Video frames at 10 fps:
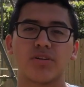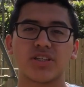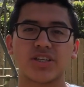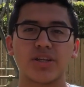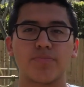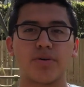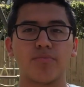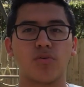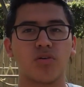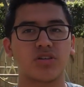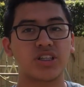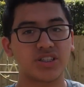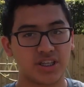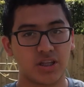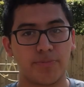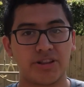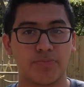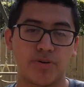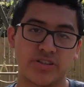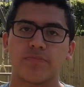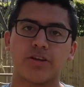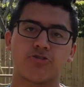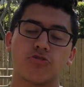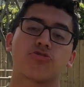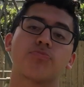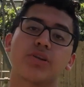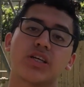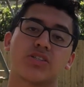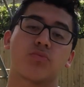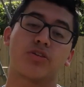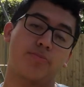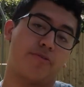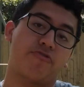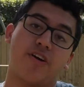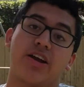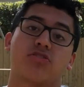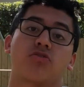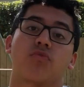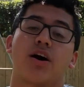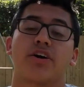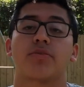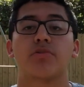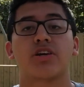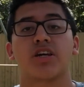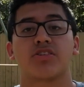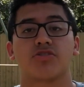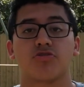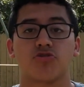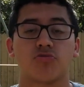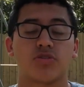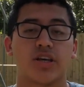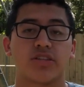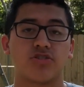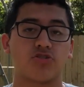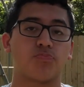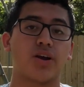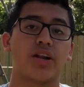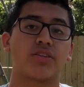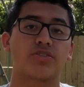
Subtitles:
But let's get a bit more detail about the present. Now, social media is a really big factor of why communication still tends to spread